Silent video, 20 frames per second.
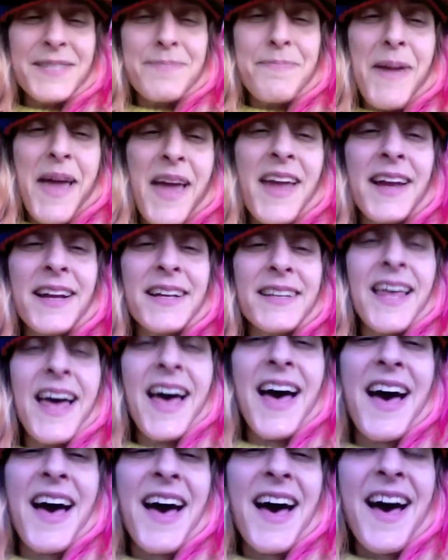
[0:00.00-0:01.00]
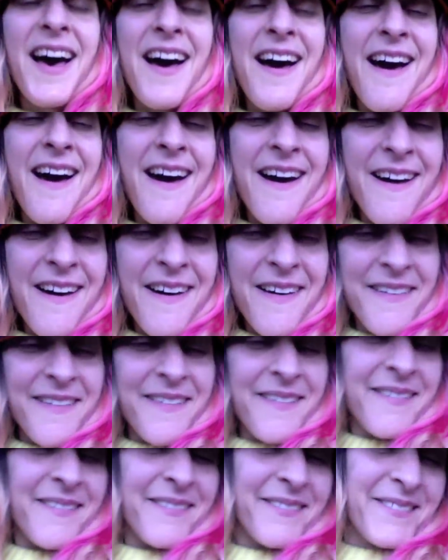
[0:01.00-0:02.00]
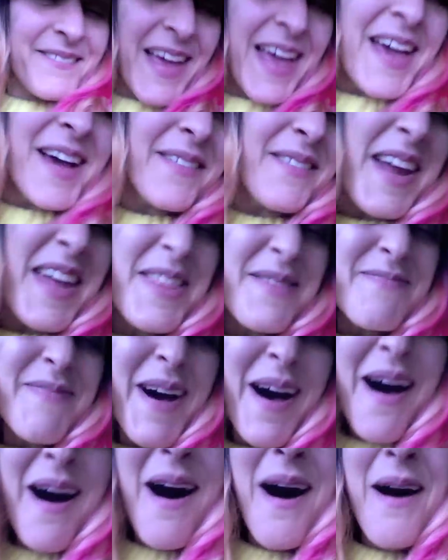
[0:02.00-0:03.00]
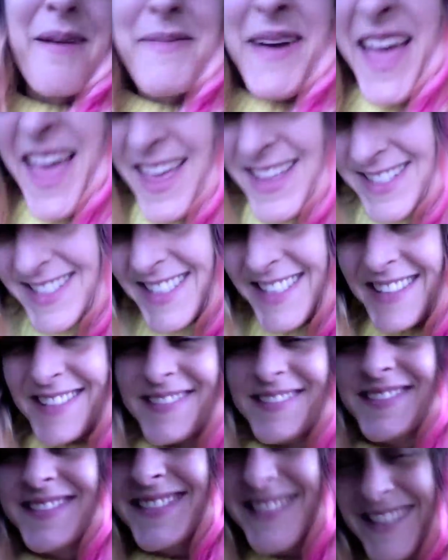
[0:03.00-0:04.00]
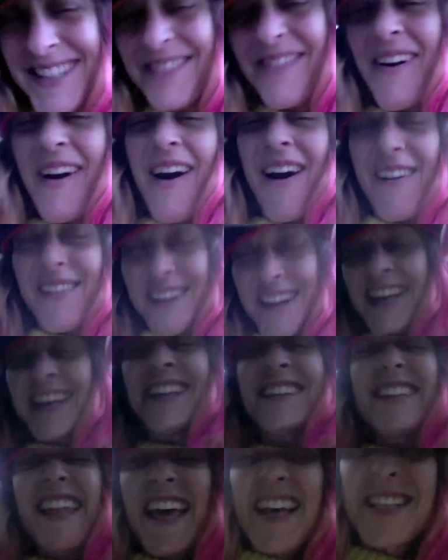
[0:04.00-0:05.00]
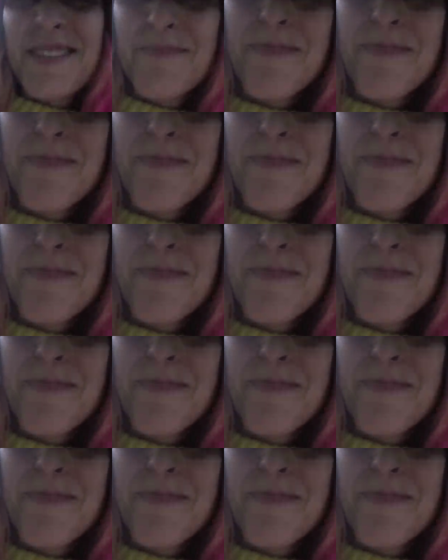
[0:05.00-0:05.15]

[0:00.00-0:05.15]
make love with moments. Come on. Let's